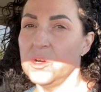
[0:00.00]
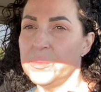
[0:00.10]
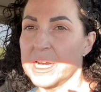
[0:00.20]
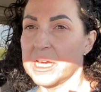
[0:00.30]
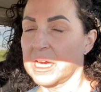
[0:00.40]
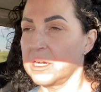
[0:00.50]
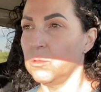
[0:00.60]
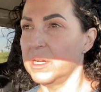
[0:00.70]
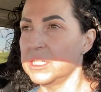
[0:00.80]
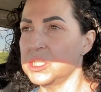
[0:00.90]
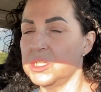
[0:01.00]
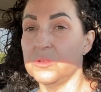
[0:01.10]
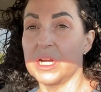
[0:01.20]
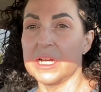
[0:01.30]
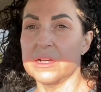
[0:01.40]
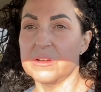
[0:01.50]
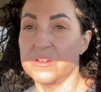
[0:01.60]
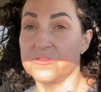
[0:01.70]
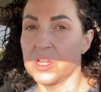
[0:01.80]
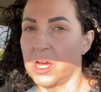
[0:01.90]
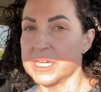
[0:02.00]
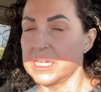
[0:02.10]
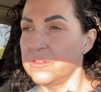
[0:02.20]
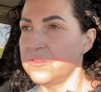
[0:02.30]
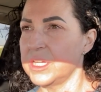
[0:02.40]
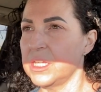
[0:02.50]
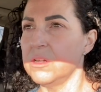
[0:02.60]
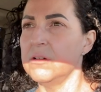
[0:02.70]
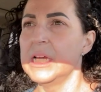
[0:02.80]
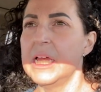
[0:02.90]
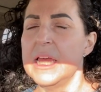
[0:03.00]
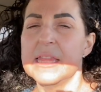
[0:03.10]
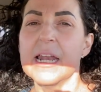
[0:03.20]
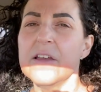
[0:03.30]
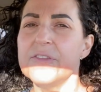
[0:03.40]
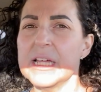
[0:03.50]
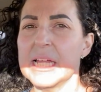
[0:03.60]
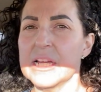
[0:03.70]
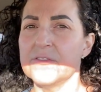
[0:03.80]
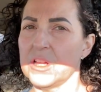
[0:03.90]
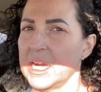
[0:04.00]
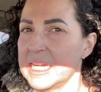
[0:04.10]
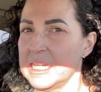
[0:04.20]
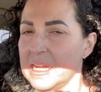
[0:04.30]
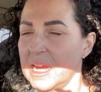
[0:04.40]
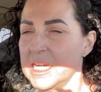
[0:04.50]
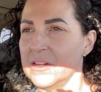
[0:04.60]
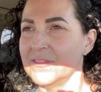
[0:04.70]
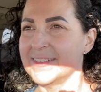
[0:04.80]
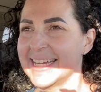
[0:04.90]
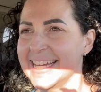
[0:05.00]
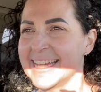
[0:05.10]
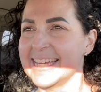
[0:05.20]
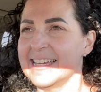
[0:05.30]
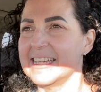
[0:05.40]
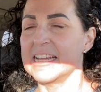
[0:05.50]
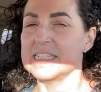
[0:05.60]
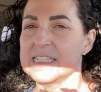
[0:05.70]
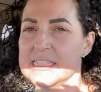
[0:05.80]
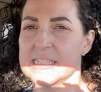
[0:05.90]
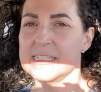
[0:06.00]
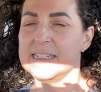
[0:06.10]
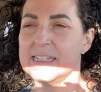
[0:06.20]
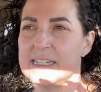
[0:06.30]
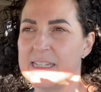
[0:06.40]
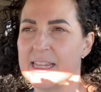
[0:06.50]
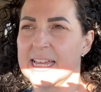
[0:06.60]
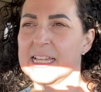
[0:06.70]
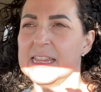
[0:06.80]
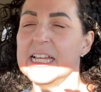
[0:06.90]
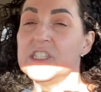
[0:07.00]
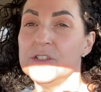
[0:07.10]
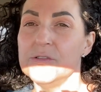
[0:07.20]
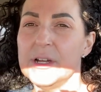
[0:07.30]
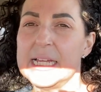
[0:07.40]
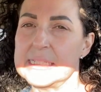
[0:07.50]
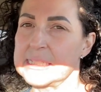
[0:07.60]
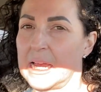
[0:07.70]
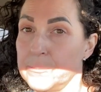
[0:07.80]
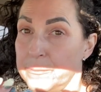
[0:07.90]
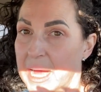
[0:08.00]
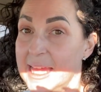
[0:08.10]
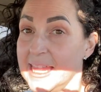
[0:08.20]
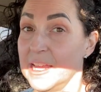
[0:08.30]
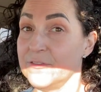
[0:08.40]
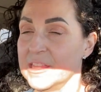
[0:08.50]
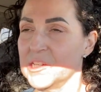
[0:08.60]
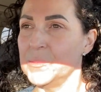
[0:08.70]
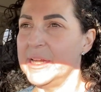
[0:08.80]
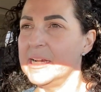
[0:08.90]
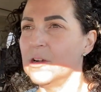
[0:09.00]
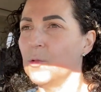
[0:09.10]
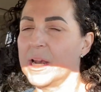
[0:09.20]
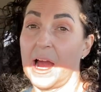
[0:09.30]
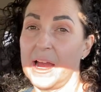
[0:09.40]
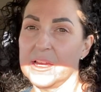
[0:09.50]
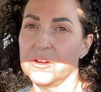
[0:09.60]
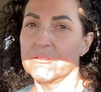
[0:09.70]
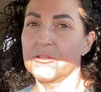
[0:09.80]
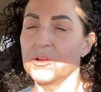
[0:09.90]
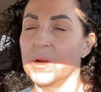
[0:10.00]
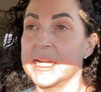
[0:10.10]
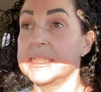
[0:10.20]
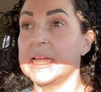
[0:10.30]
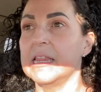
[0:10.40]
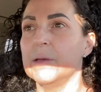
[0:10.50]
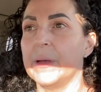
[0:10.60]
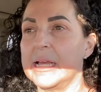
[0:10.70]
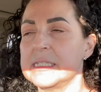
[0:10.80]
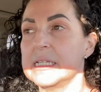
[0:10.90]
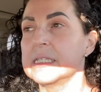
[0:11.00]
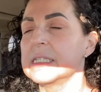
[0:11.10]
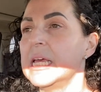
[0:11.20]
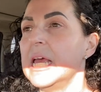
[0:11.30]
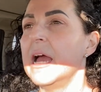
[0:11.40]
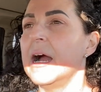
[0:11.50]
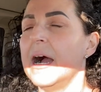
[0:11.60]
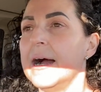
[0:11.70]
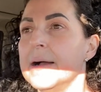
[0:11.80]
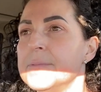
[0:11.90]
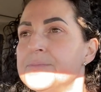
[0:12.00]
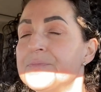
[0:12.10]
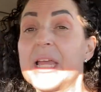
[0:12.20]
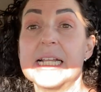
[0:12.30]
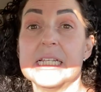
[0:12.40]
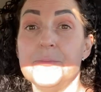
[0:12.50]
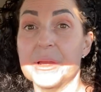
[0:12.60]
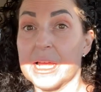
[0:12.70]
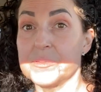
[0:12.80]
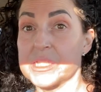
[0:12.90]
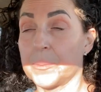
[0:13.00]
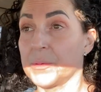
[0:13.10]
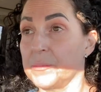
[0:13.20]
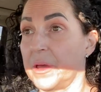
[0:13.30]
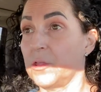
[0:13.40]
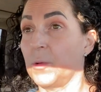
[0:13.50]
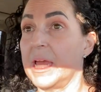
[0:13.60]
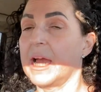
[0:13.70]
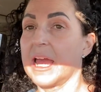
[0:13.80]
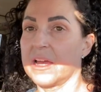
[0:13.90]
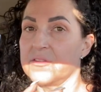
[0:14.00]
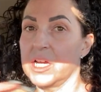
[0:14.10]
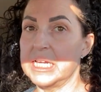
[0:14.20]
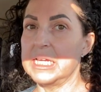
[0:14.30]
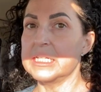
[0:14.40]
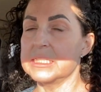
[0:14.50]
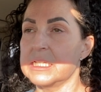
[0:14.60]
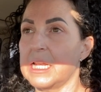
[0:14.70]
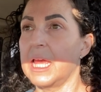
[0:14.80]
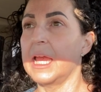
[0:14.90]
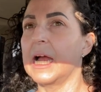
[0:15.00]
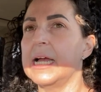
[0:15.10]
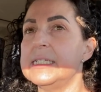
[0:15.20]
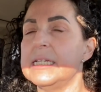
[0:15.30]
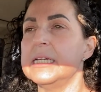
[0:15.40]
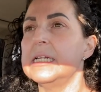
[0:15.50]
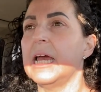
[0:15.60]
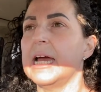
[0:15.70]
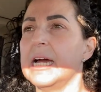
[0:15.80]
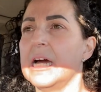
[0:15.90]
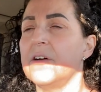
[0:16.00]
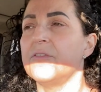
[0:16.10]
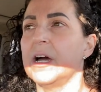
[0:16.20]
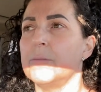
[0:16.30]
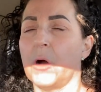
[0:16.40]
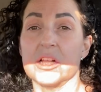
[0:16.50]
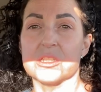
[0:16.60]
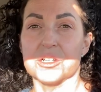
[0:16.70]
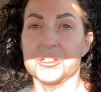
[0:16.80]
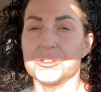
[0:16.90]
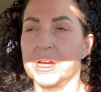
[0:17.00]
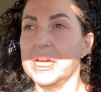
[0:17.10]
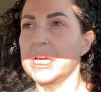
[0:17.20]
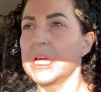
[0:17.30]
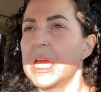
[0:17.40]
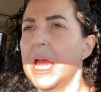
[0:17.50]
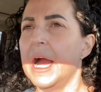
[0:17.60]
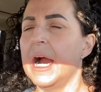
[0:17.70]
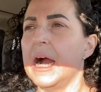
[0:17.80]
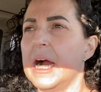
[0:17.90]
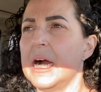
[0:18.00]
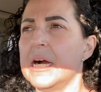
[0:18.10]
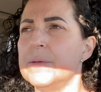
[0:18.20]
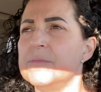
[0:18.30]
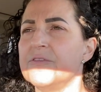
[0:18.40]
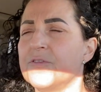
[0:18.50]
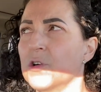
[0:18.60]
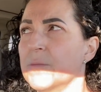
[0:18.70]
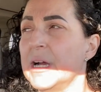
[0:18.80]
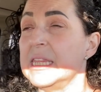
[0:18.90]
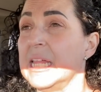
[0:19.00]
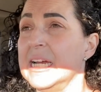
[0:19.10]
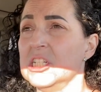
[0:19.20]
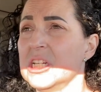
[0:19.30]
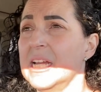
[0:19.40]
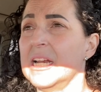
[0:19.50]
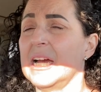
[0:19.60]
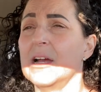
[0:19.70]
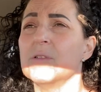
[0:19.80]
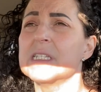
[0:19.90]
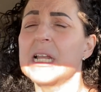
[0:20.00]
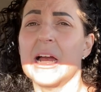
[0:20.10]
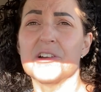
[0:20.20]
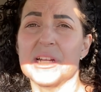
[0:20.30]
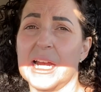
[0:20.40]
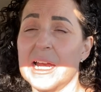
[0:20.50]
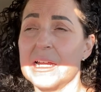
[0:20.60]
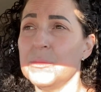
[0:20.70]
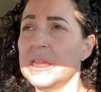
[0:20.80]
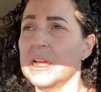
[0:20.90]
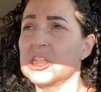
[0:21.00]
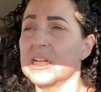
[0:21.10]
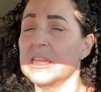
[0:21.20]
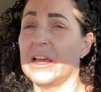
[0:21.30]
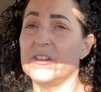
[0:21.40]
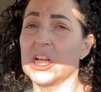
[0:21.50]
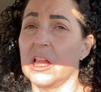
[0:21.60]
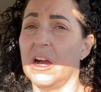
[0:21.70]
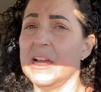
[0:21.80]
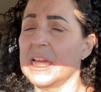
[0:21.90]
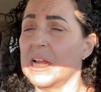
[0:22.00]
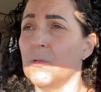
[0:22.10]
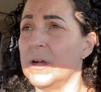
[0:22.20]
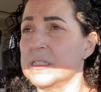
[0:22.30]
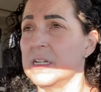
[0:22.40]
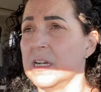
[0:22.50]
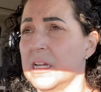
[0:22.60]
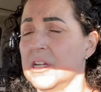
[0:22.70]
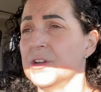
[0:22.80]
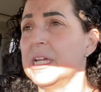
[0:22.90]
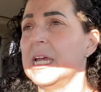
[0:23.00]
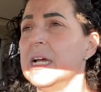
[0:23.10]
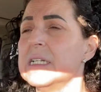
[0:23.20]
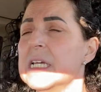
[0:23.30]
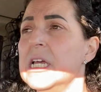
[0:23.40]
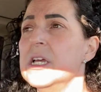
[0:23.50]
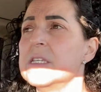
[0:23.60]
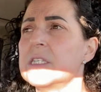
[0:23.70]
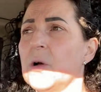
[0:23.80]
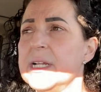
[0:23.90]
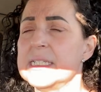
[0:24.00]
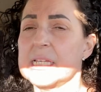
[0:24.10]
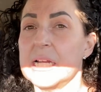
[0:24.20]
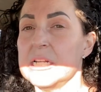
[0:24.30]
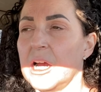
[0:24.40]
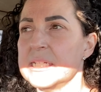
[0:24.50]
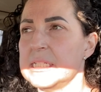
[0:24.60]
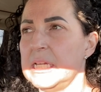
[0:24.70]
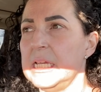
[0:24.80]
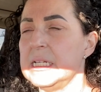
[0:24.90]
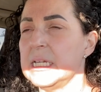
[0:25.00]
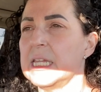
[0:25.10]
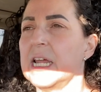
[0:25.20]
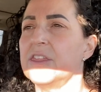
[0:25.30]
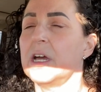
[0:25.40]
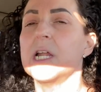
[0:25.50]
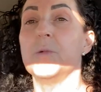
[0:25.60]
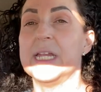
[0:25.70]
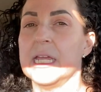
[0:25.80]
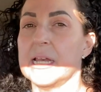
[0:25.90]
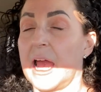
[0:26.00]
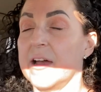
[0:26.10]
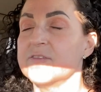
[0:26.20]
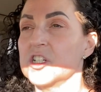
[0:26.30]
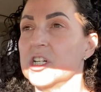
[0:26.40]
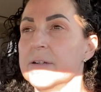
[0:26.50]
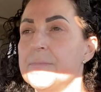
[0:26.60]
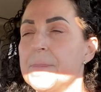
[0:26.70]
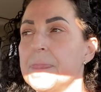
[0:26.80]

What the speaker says: but I kind of wanted to do a vlogging video. Then I feel like vlogging kind of gets, like, lets you inside my life a little bit and what I go through on a daily basis. I did pick up supper, by the way. I have not eaten today I did have a monster drink for my lunch, and I wasn't hungry. I had my lunch at 11 o'clock and I was not hungry yet, so I decided not to eat, and then I thought I would eat after